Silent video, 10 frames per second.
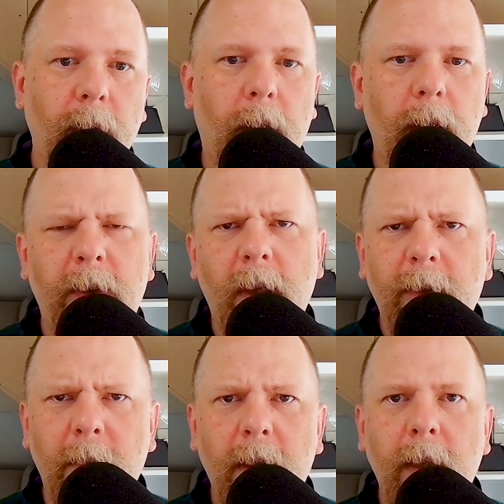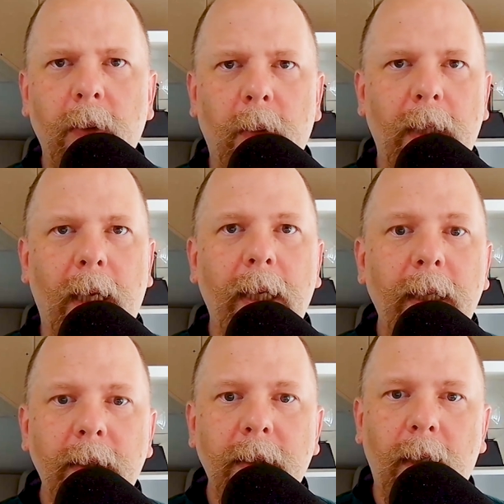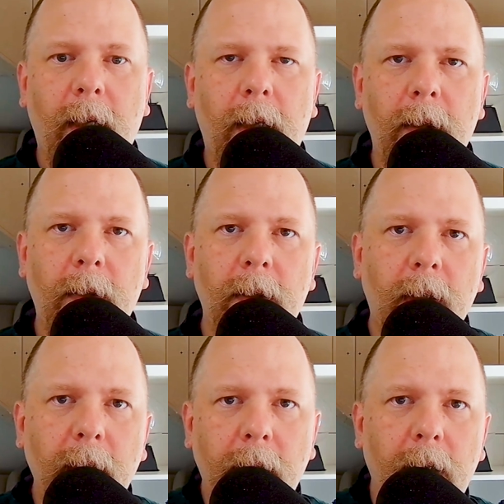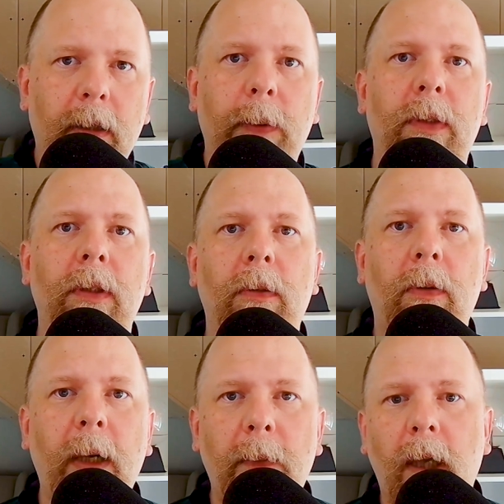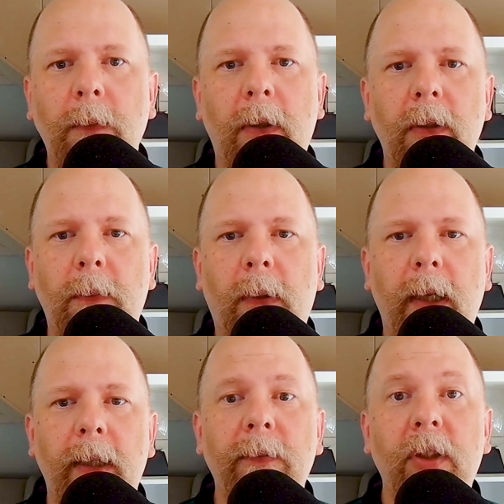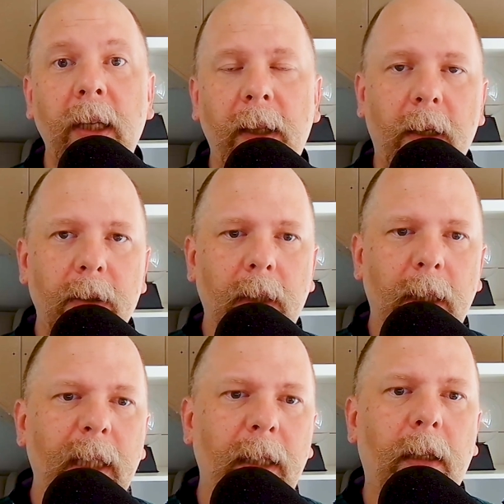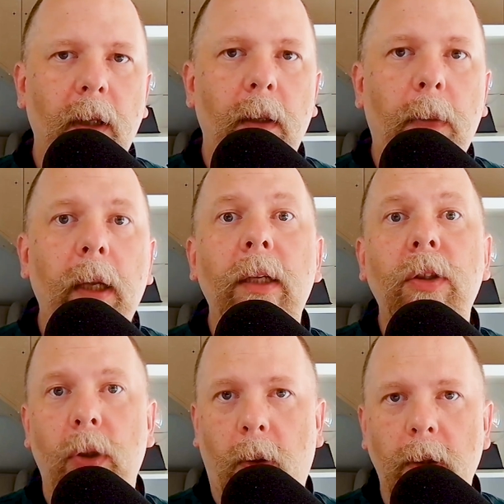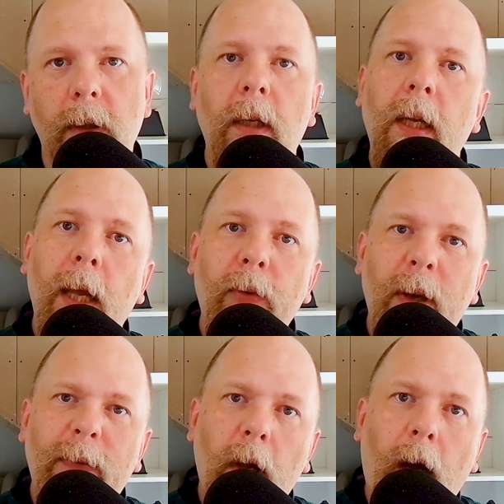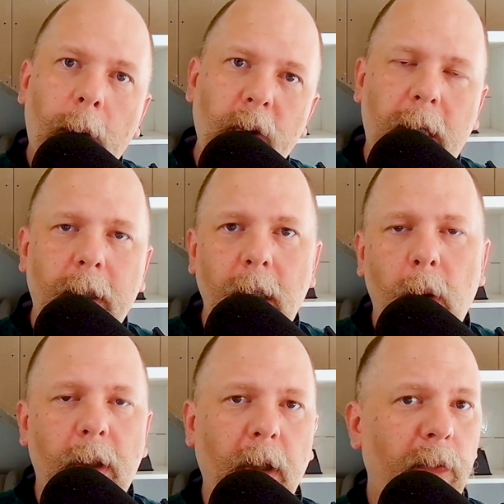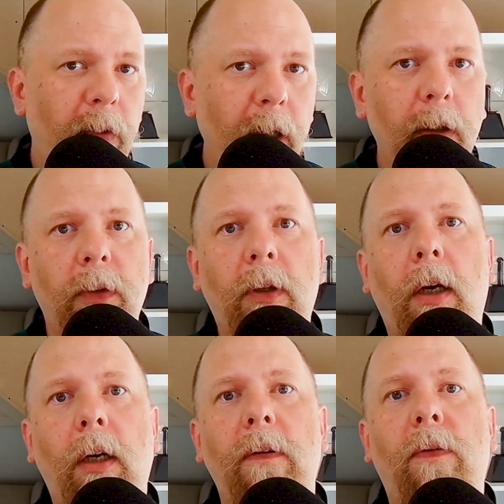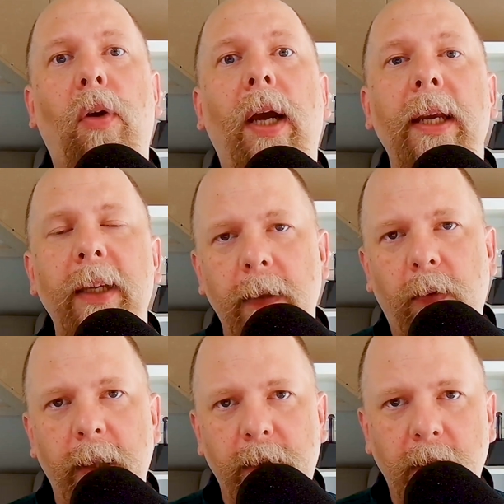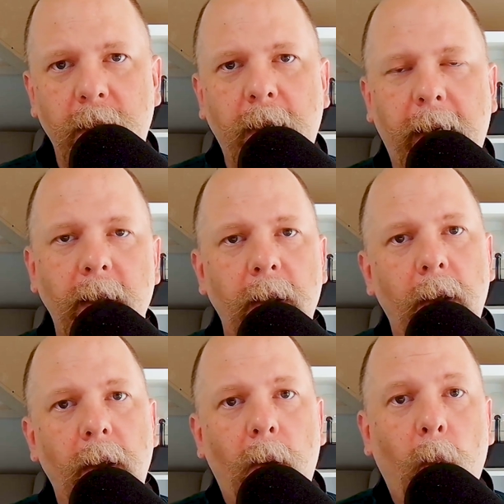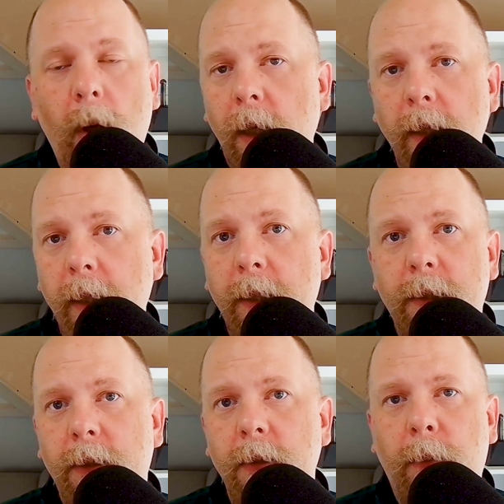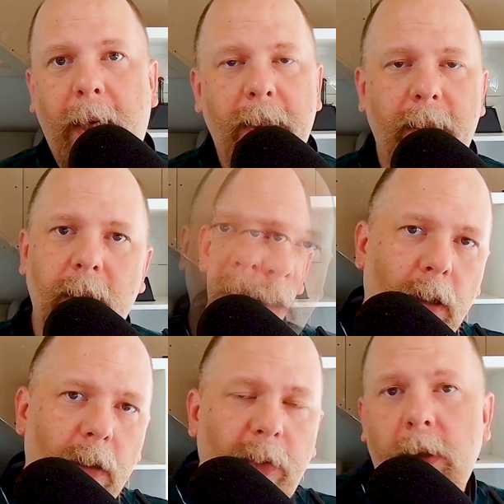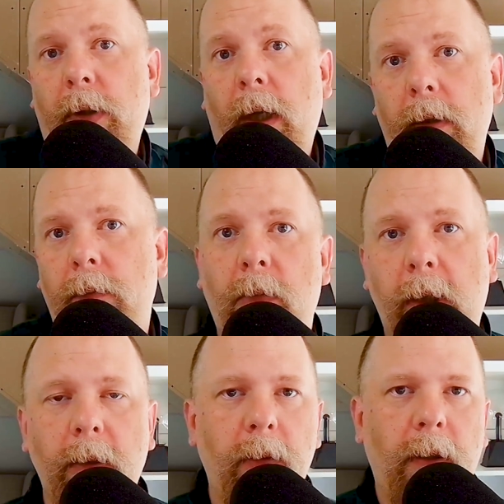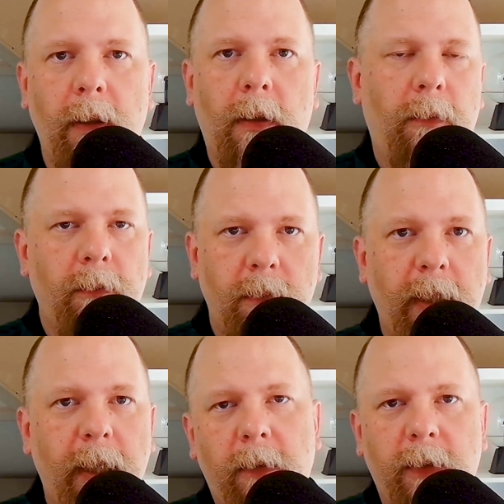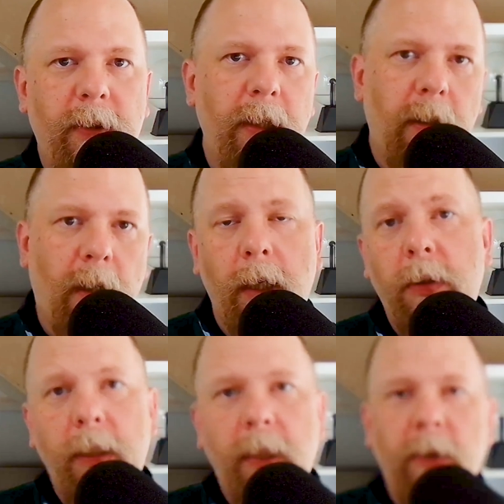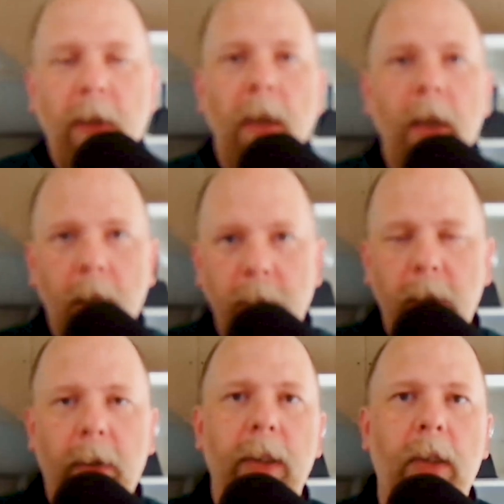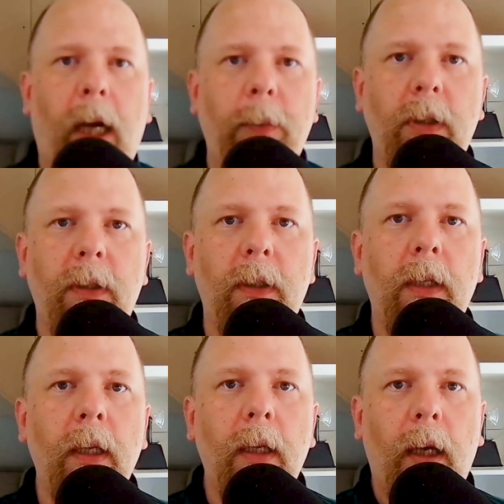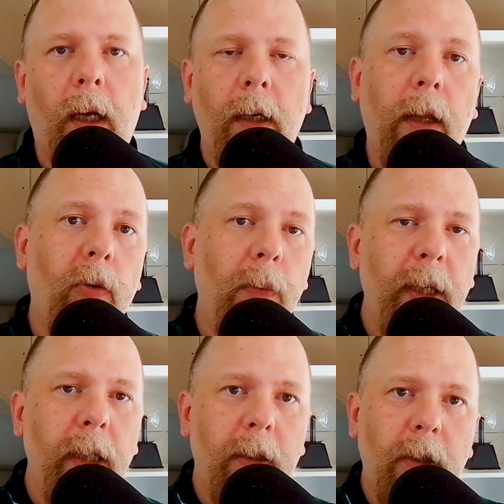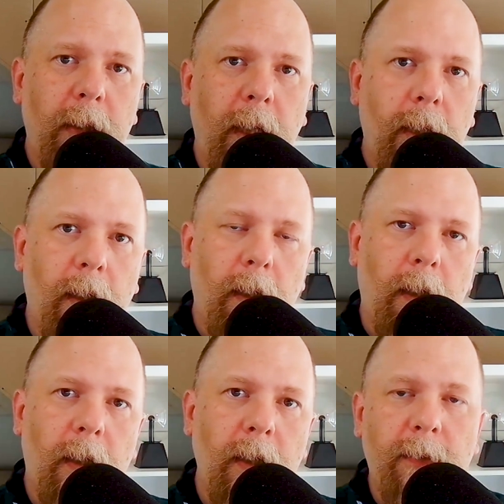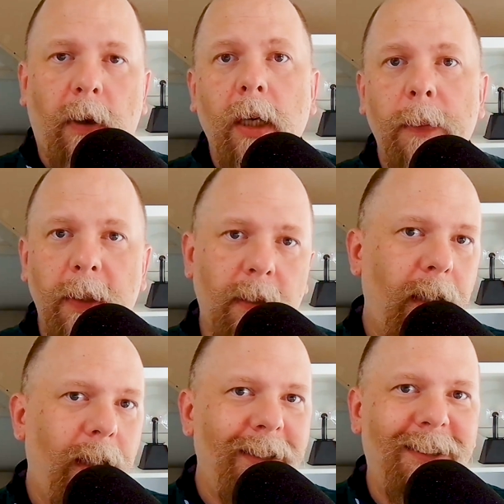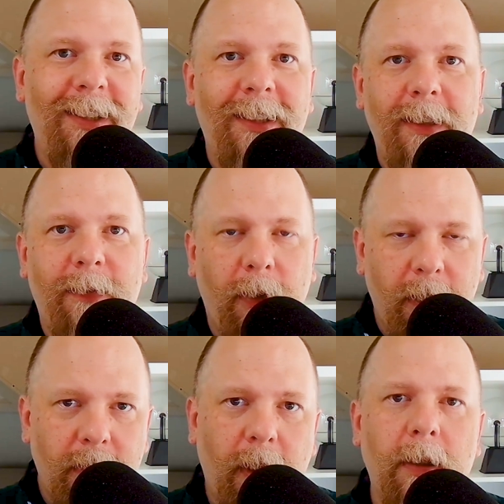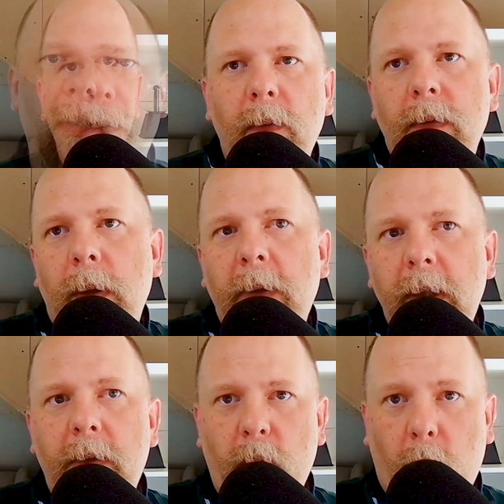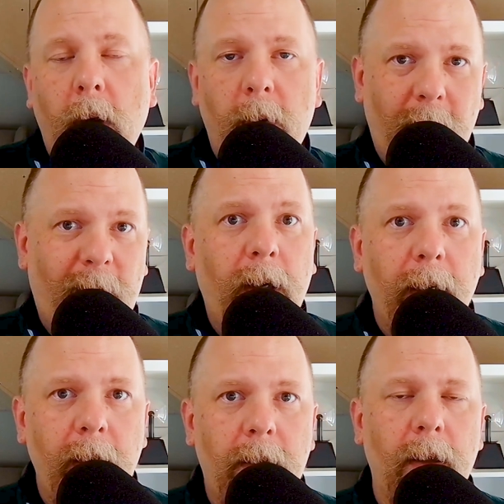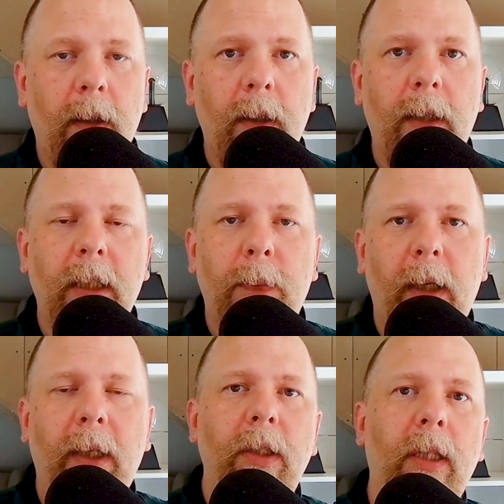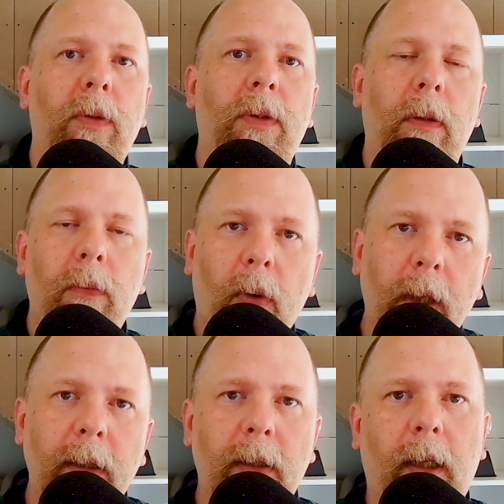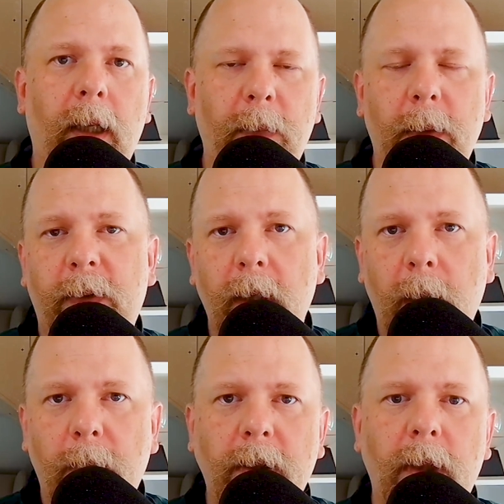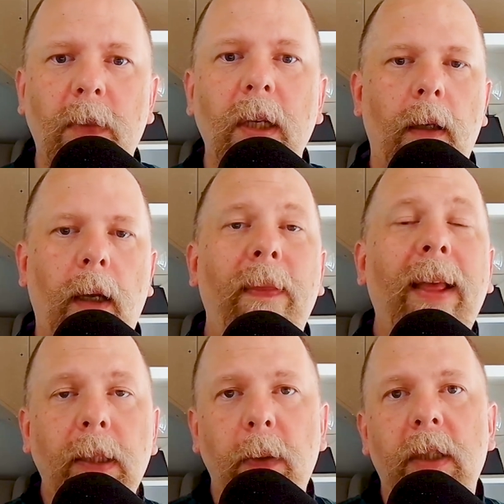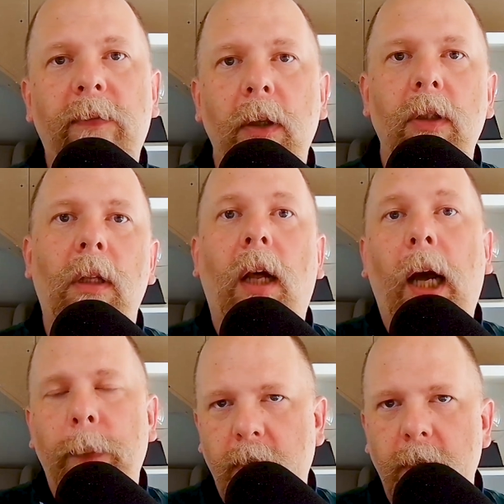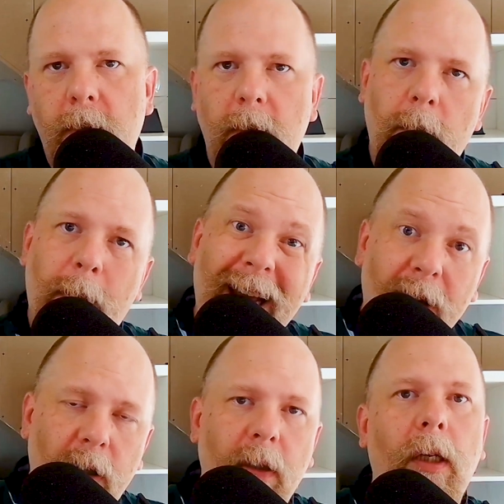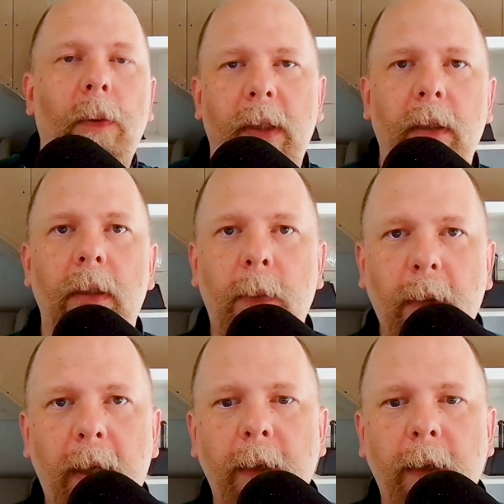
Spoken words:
If you're not familiar with what that is, there's a link in the description to a great blog post by Dave Cheney that goes into detail. But in short, if you have an object that you want to configure, there are a variety of ways you can do that. One is to pass in a config struct, right, with, you know, 10 or 15 or 100 different configuration options. Another would be to just take a list of arguments as for the constructor. Some of these work fine in certain contexts, but as you get to a certain point, it becomes very cumbersome. And that's where this functional options pattern comes into play.